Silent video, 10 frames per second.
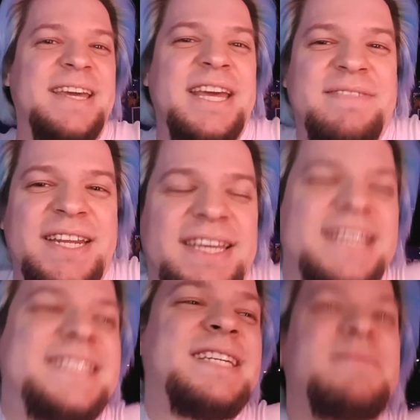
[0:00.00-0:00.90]
I mean,
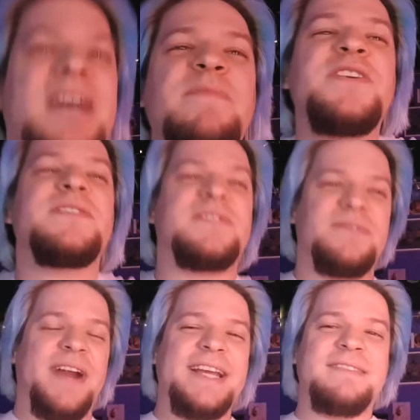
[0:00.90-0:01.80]
it seems obvious,
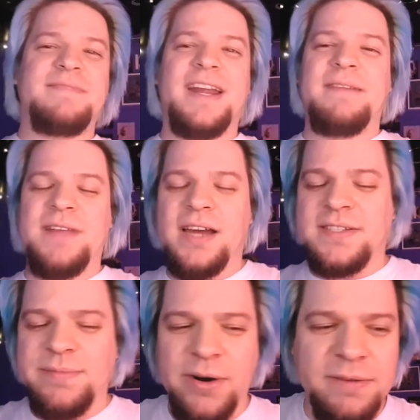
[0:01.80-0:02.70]
right? But I'm not a
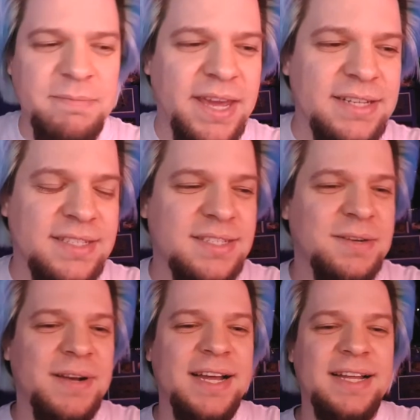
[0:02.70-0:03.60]
smart man,
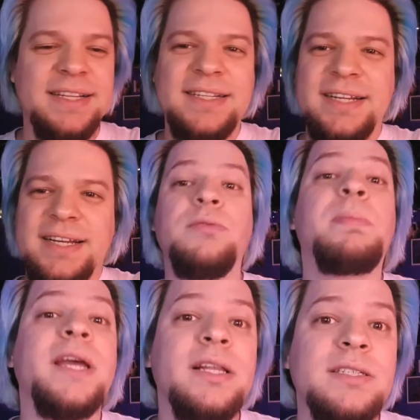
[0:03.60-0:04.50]
so the
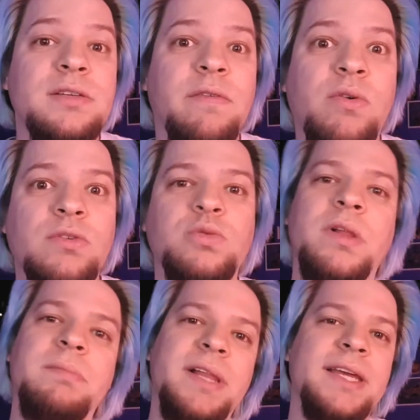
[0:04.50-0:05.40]
playlist of course
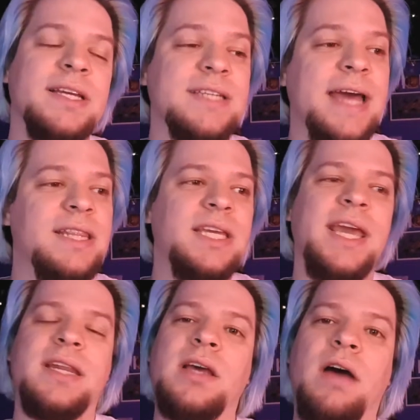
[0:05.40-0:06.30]
will be linked at the
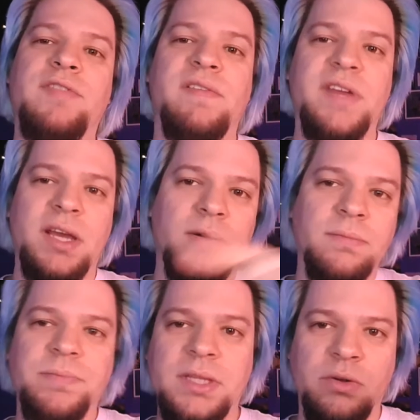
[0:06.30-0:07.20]
end of the video
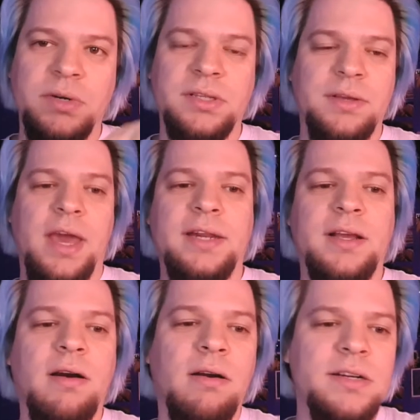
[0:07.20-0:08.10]
during the
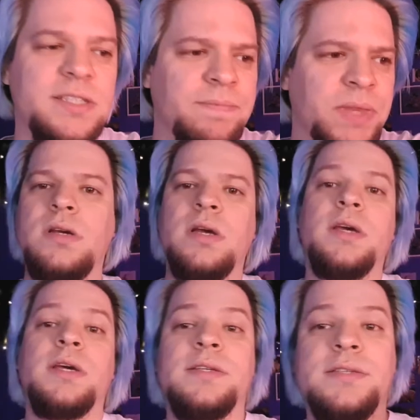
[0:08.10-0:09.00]
end card.
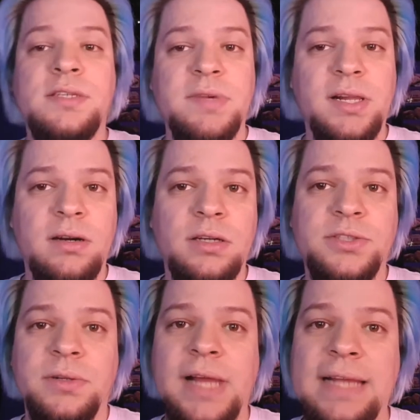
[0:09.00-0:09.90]
Similar
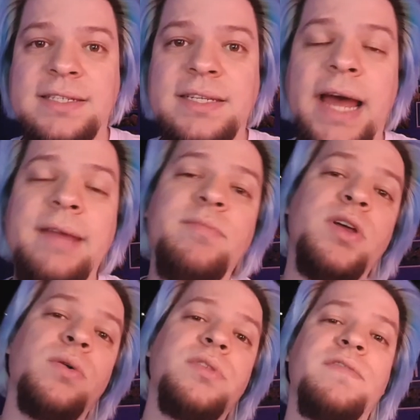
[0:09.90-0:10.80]
to last time
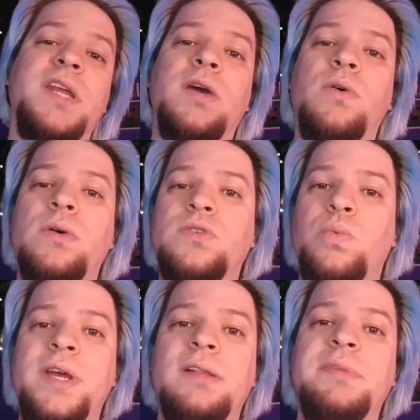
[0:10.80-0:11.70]
though, the videos
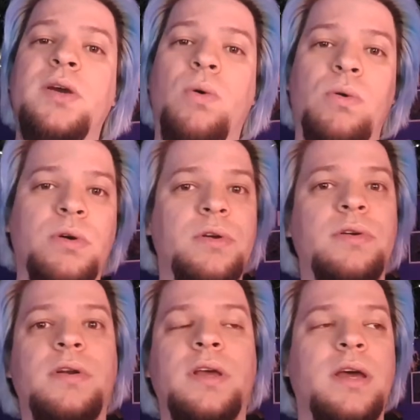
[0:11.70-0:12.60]
will be
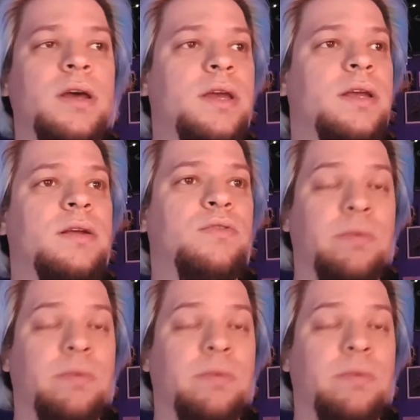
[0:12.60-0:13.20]
ordered in